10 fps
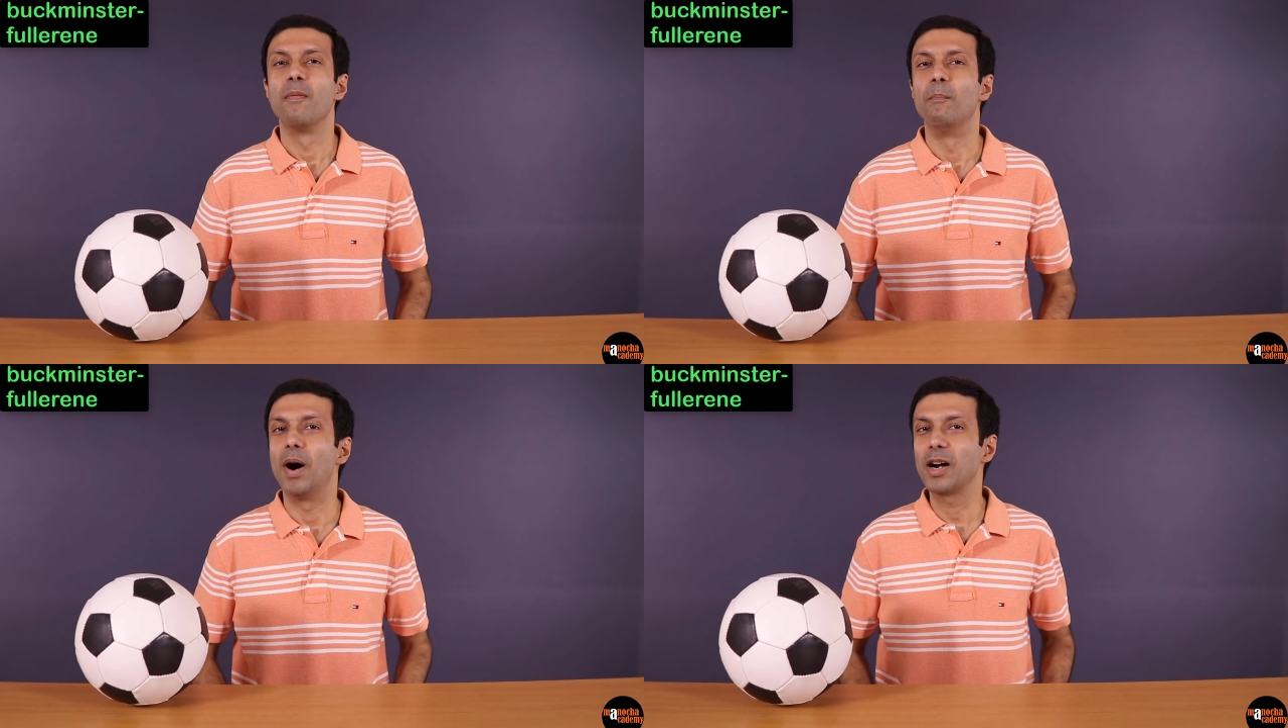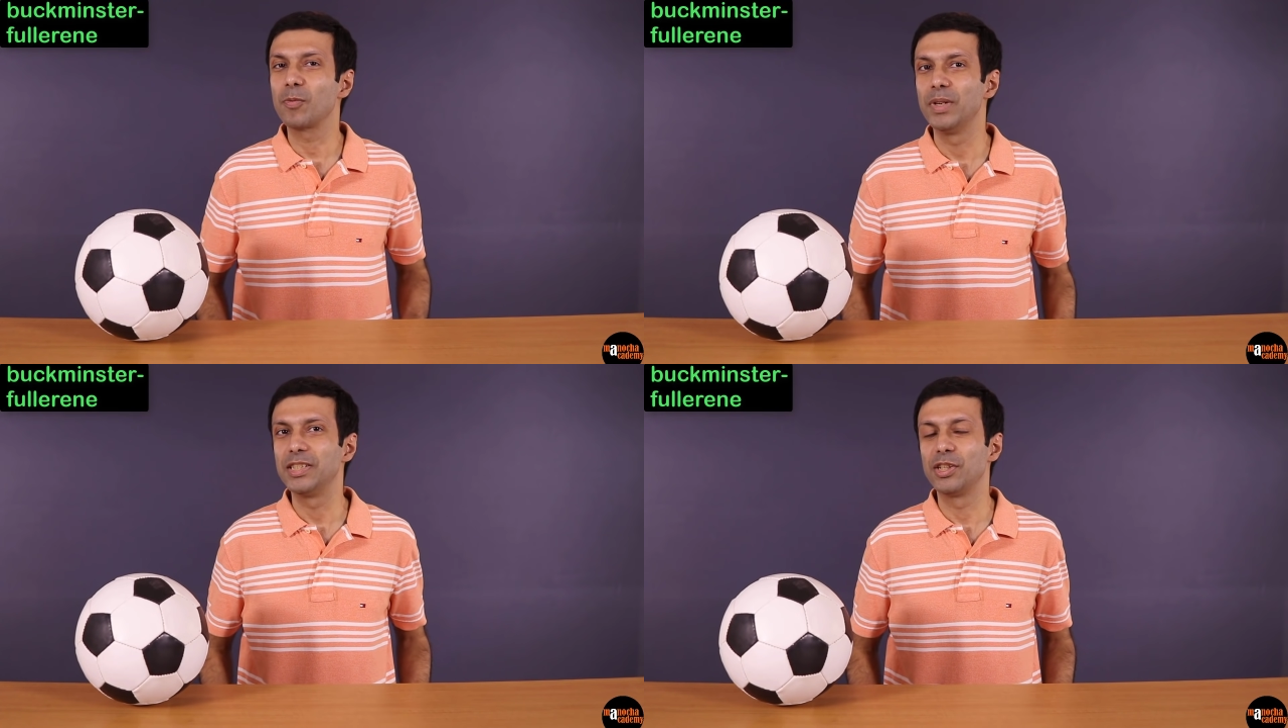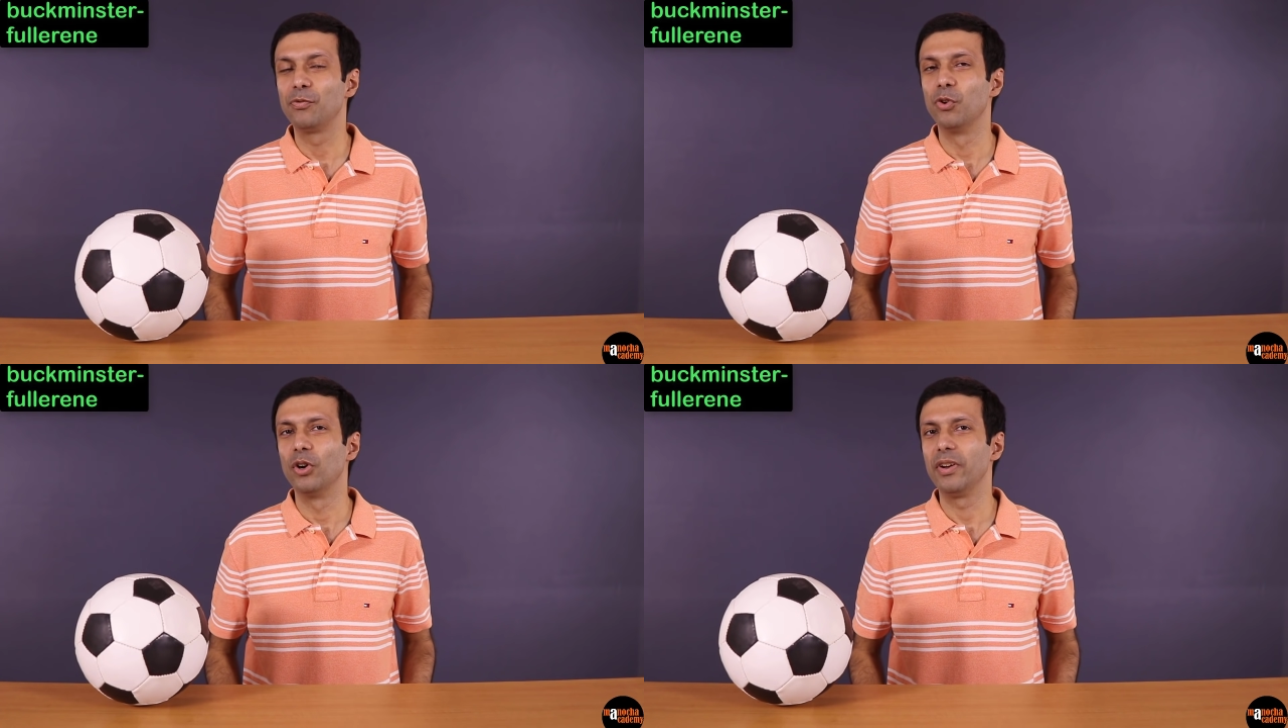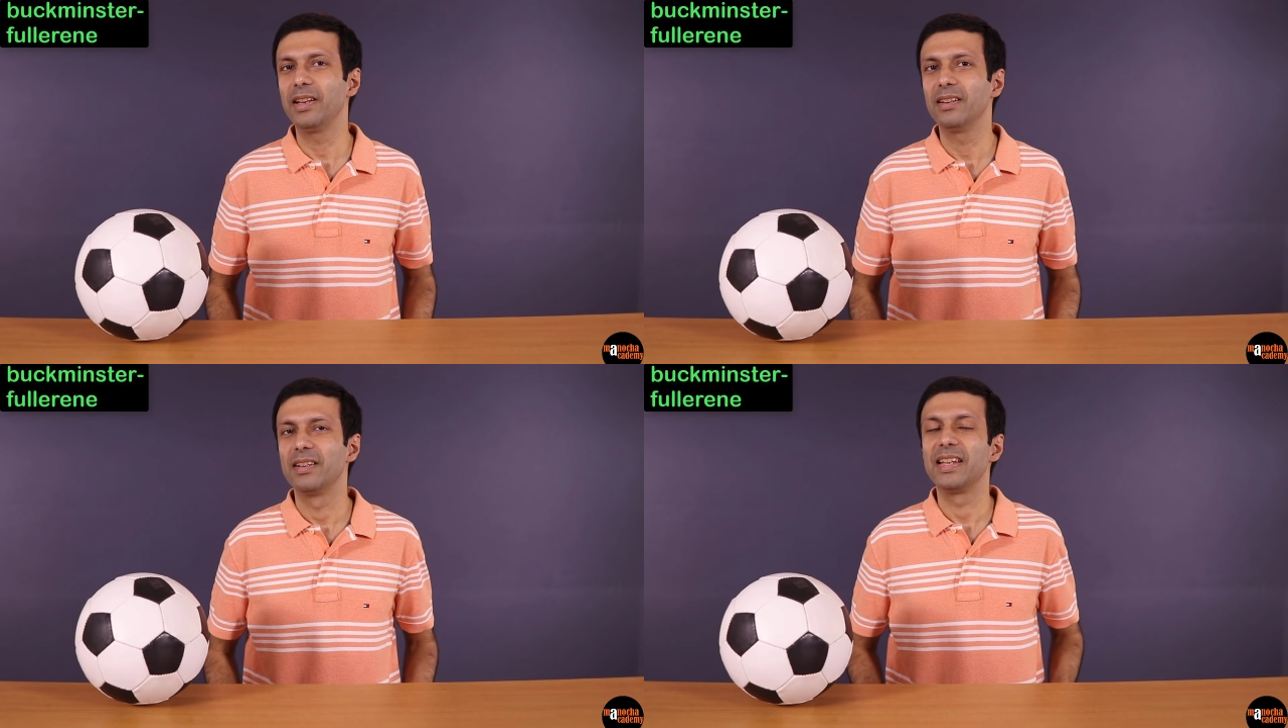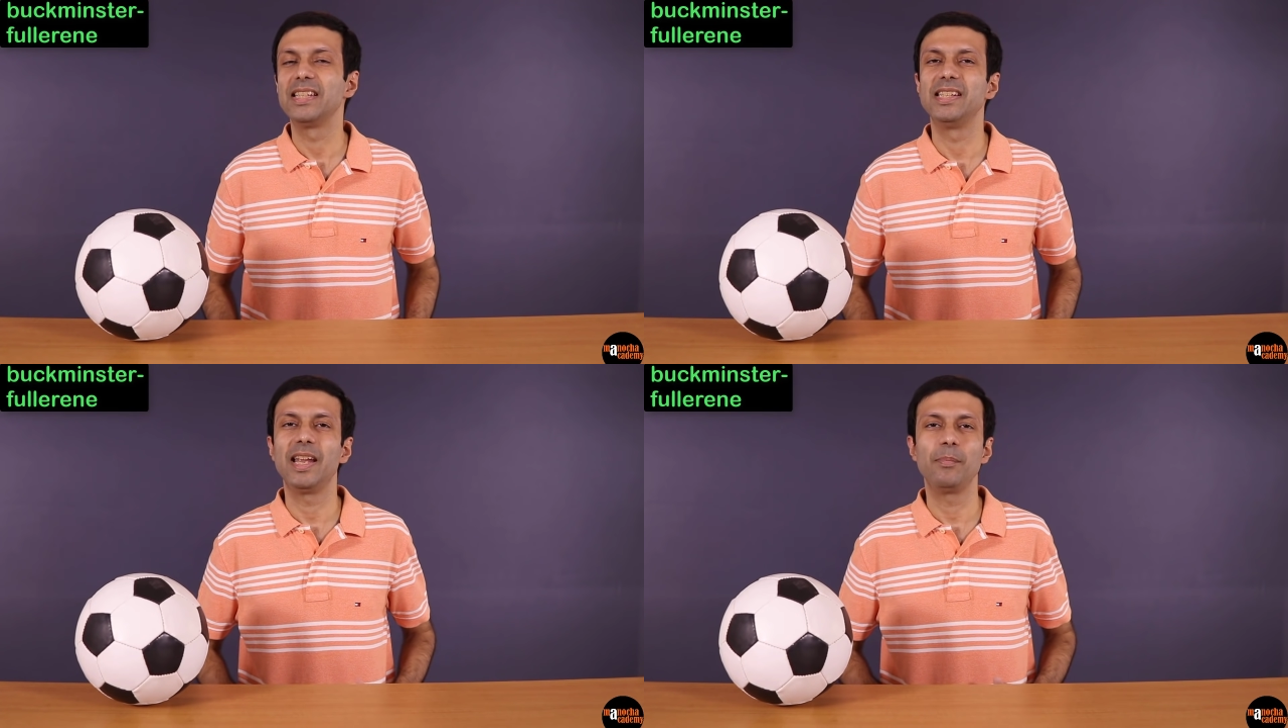Buckminster fullerene
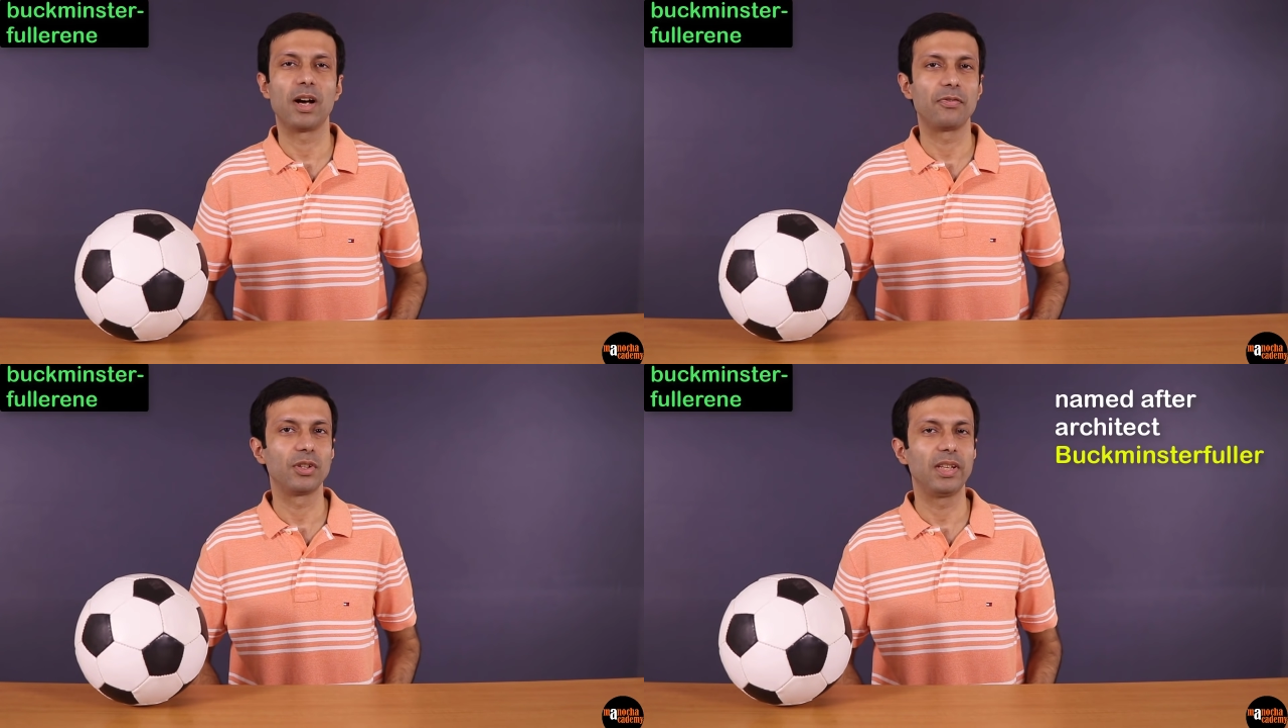is named after